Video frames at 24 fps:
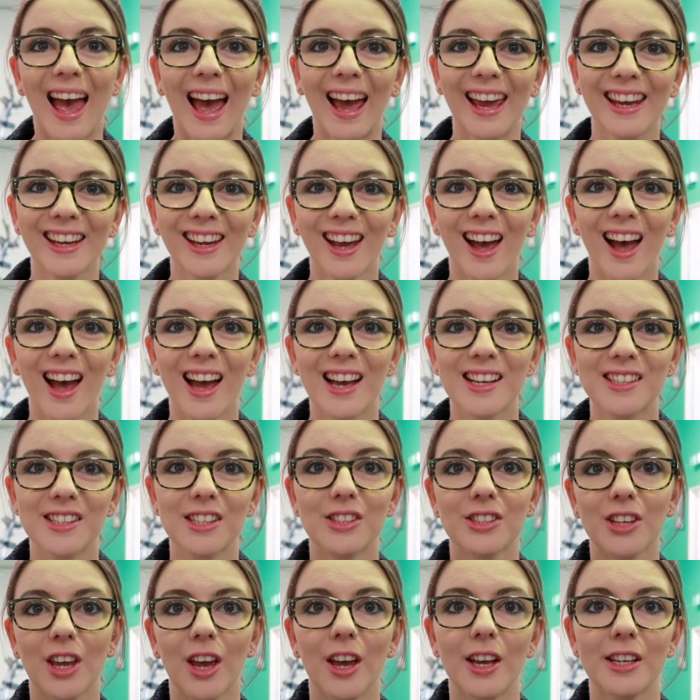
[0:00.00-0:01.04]
Hey guys,
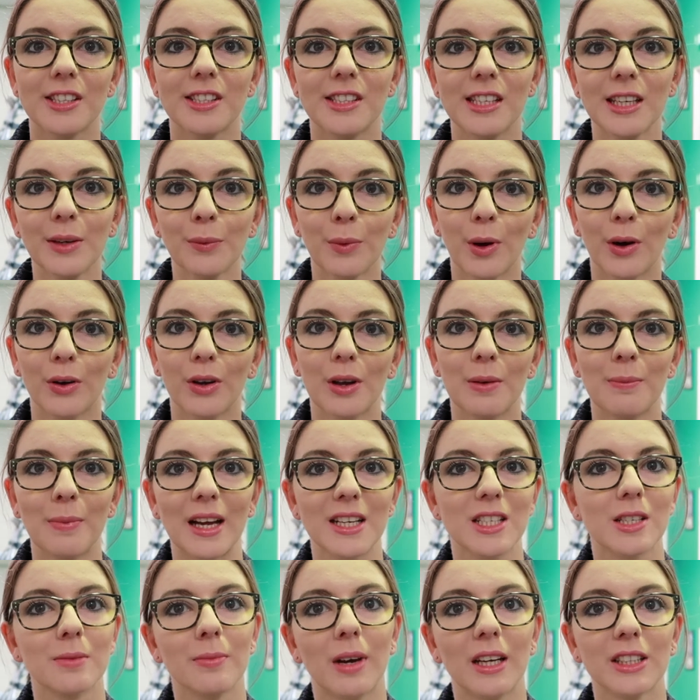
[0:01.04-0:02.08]
it's Kirsty. Welcome
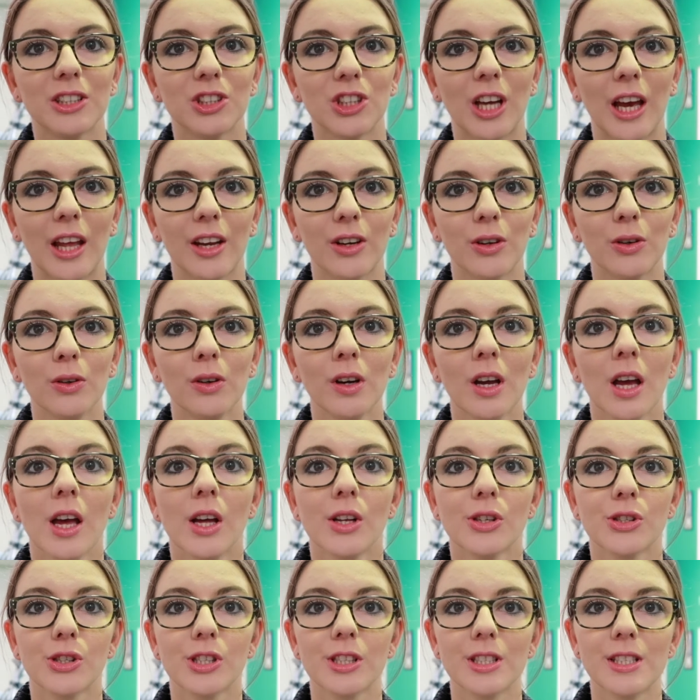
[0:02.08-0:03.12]
back to my channel.
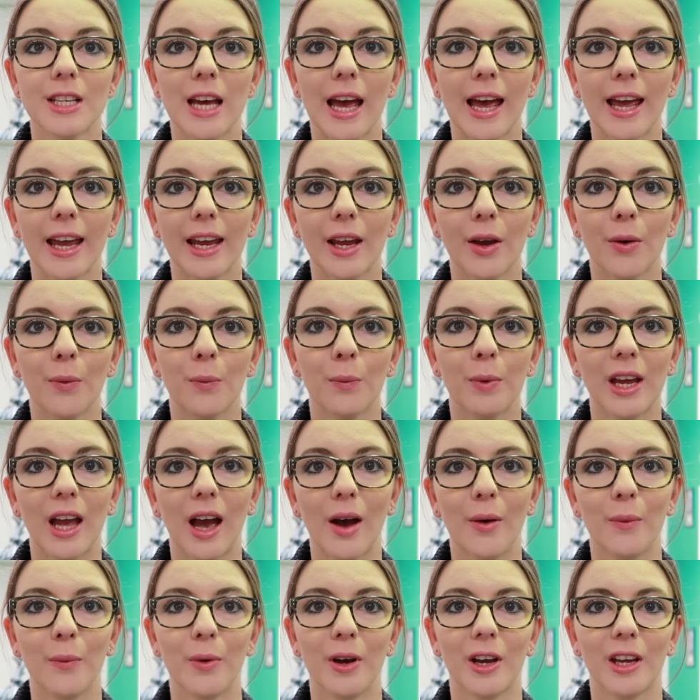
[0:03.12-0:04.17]
Today we
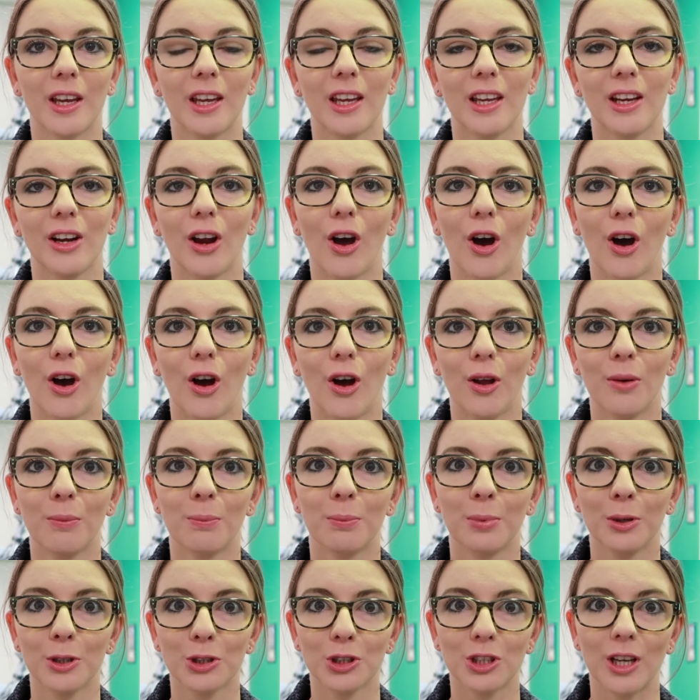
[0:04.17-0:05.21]
are working
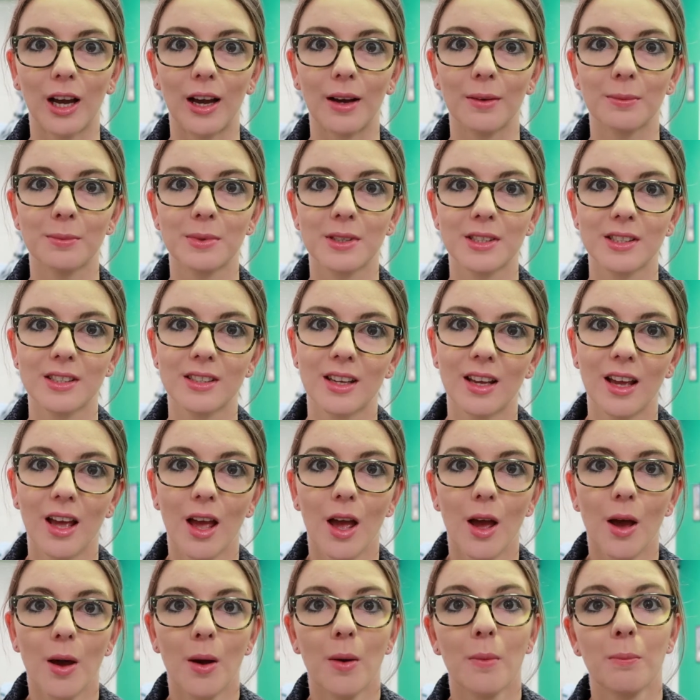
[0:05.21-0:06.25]
on push-ups.
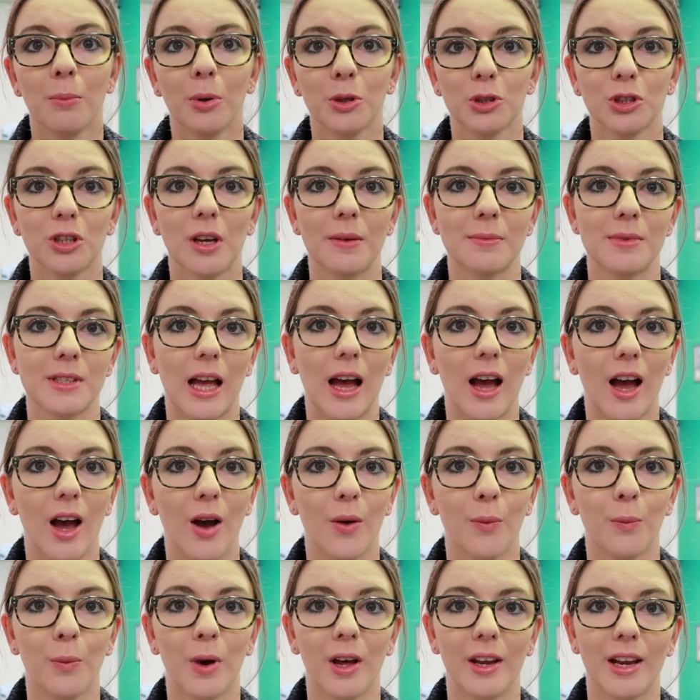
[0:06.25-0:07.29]
Push-ups
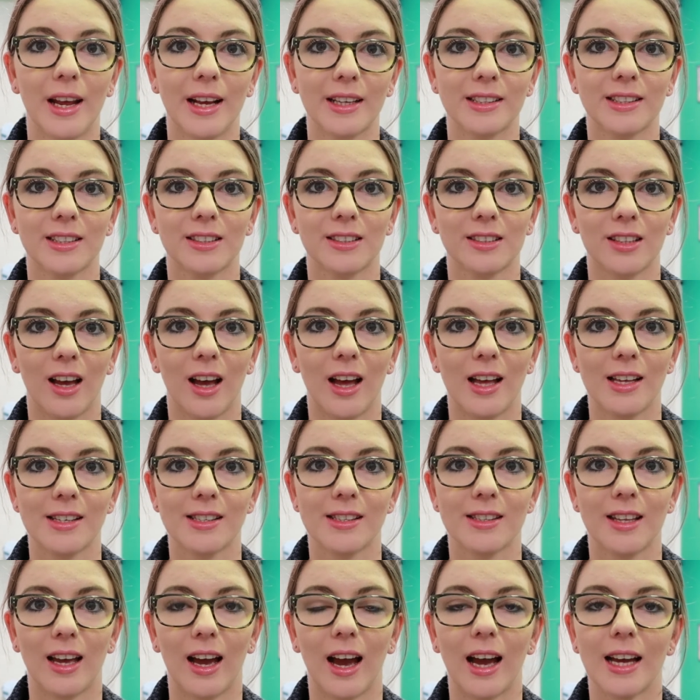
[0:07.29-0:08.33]
are one exercise
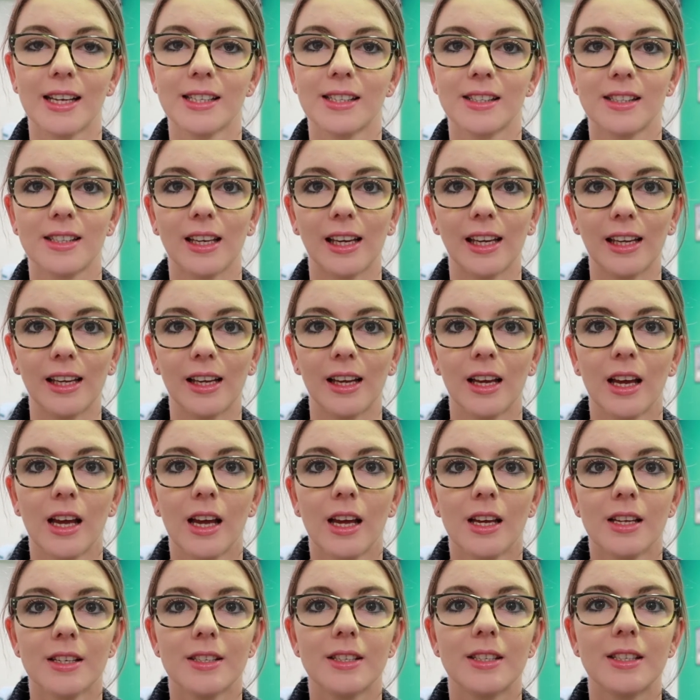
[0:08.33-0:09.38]
that I see
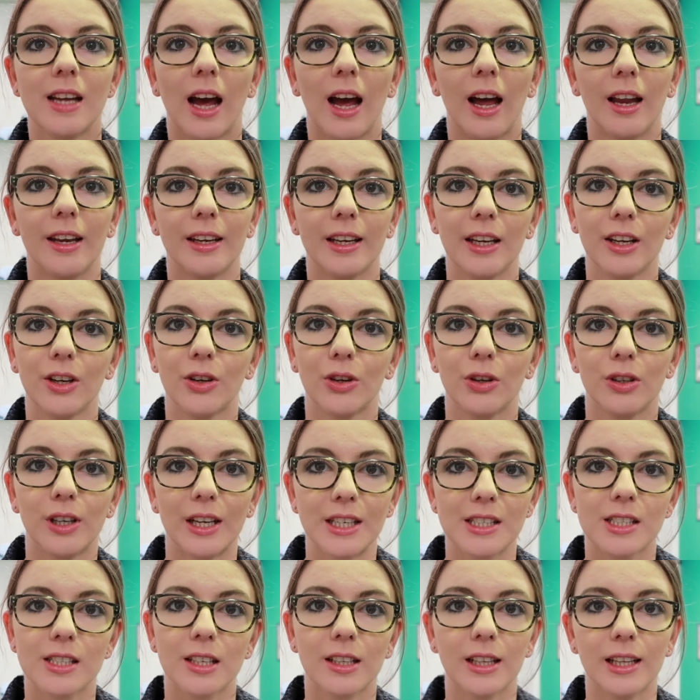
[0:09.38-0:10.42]
done
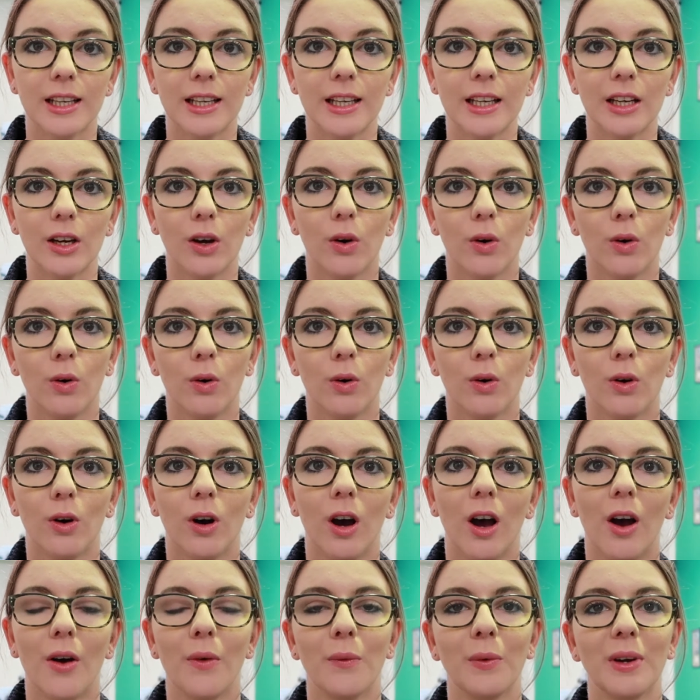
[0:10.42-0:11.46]
incorrectly
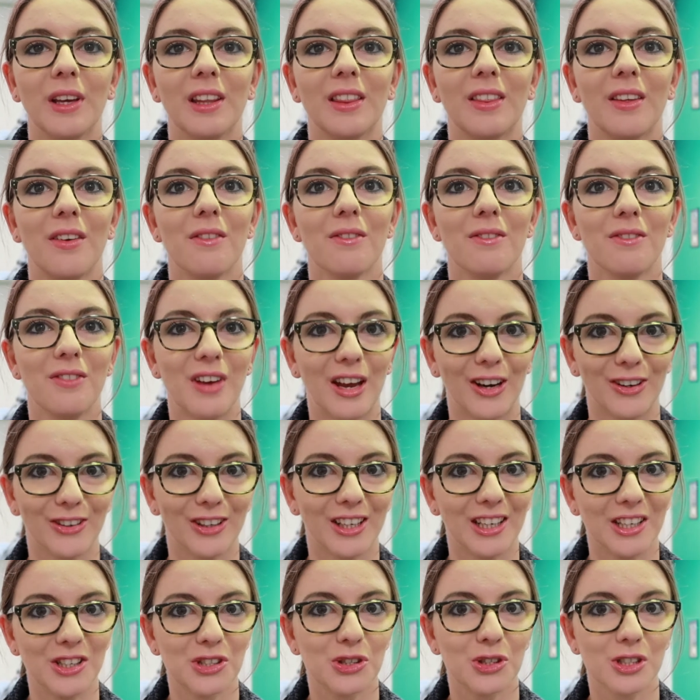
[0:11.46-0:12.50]
or with
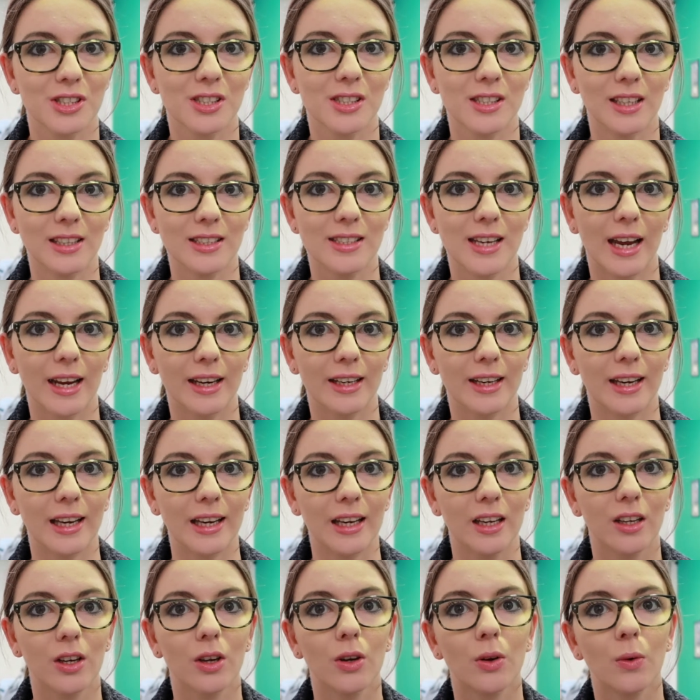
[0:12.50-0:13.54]
very interesting
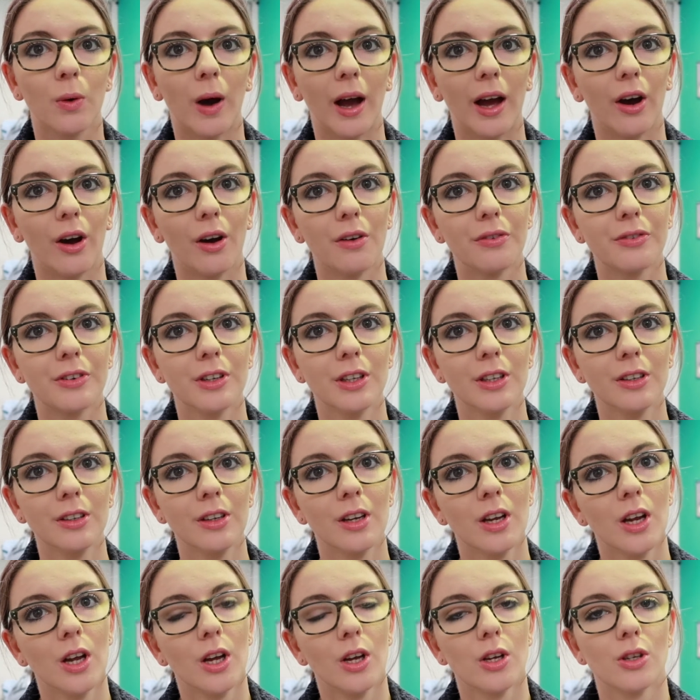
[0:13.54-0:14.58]
technique quite often.
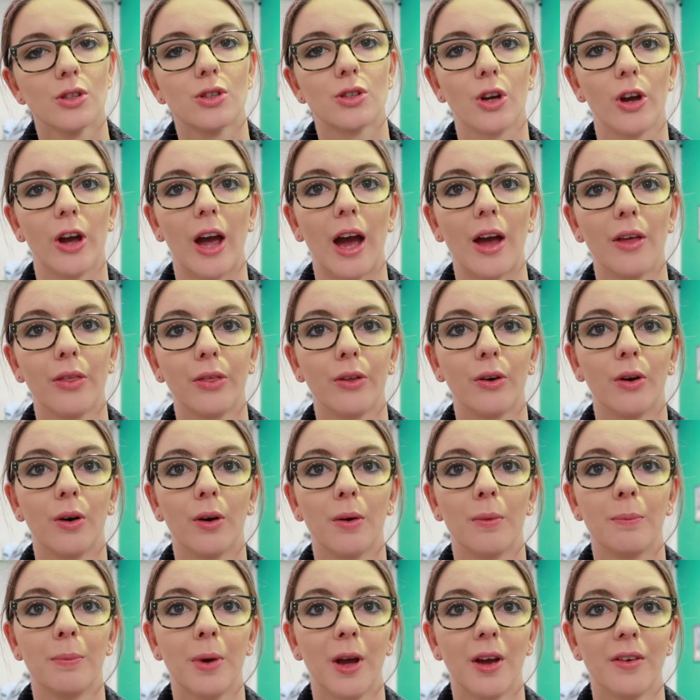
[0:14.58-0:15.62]
So I
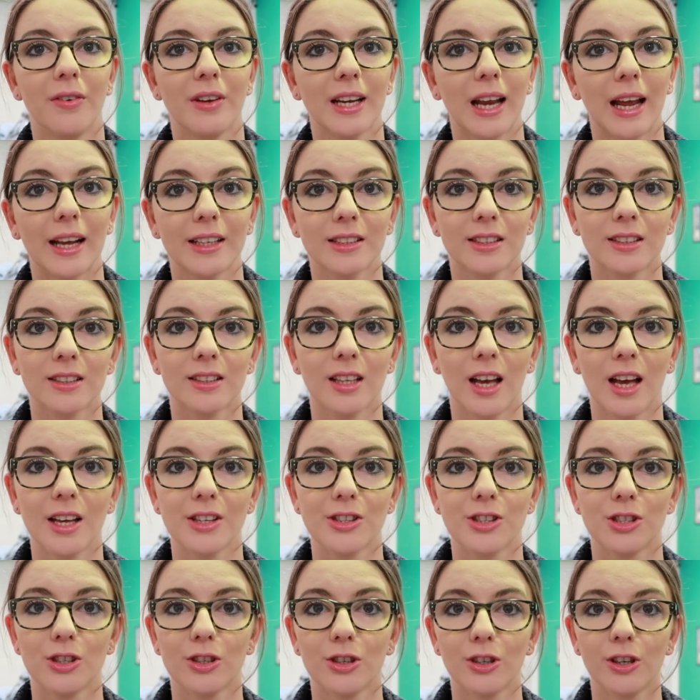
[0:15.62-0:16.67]
thought perfect
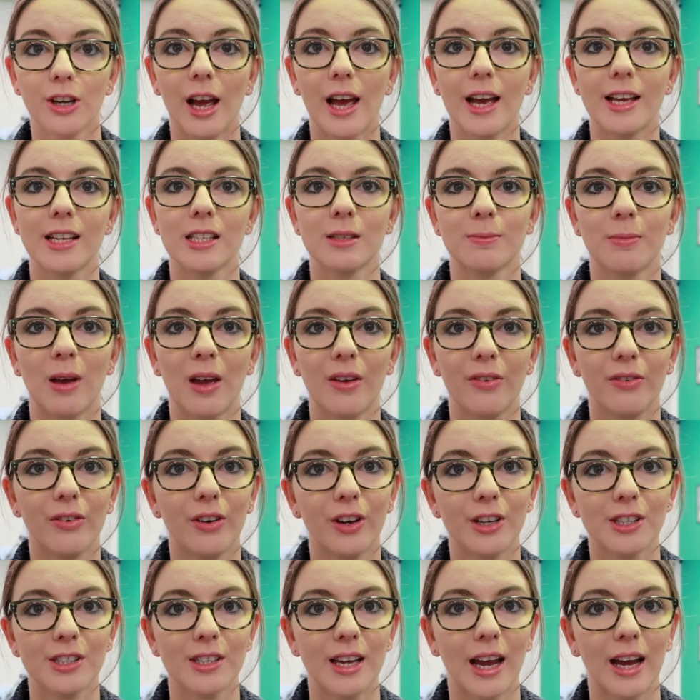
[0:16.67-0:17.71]
exercise to do as my
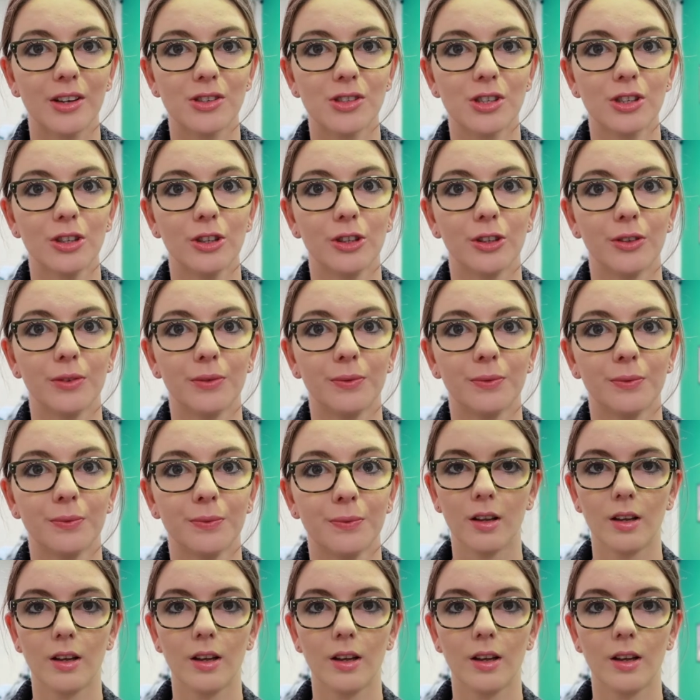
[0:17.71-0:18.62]
first how-to.